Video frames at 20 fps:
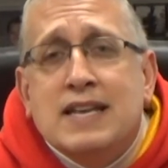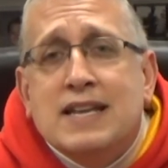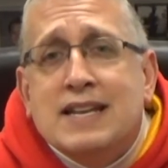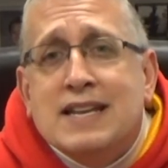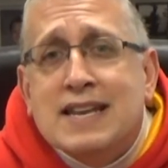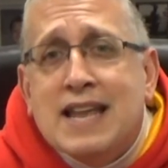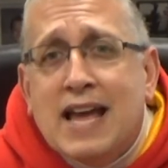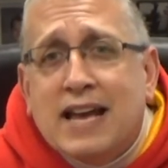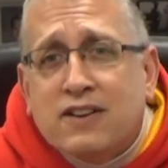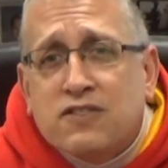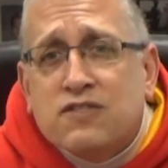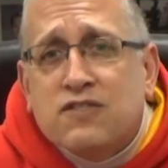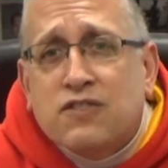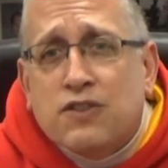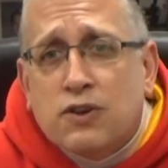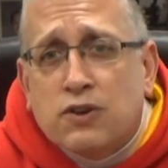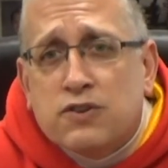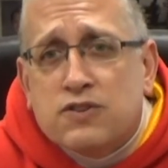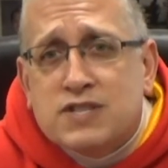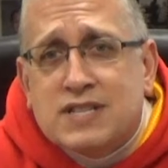Next
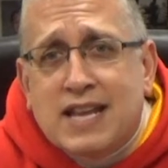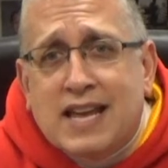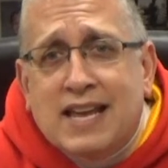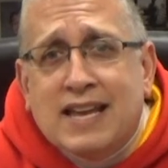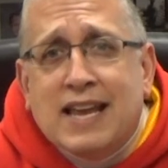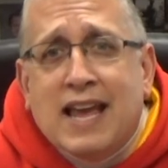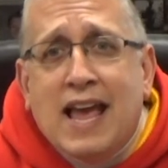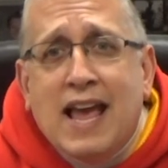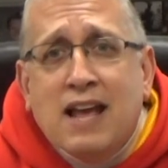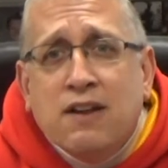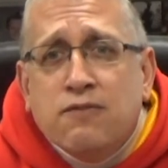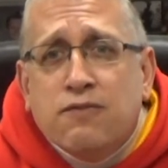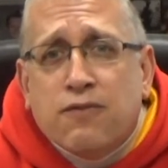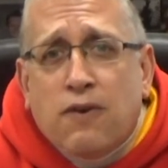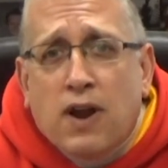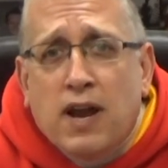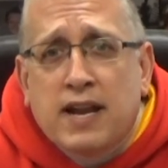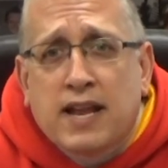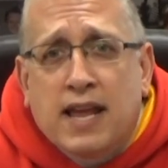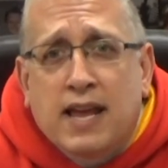Thursday and
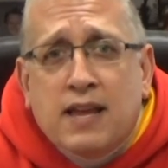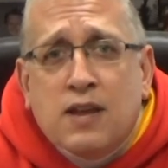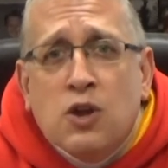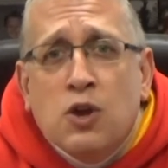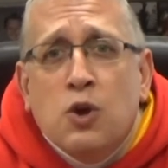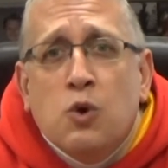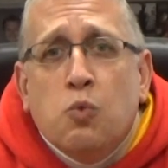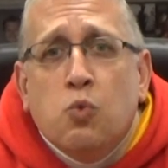Friday,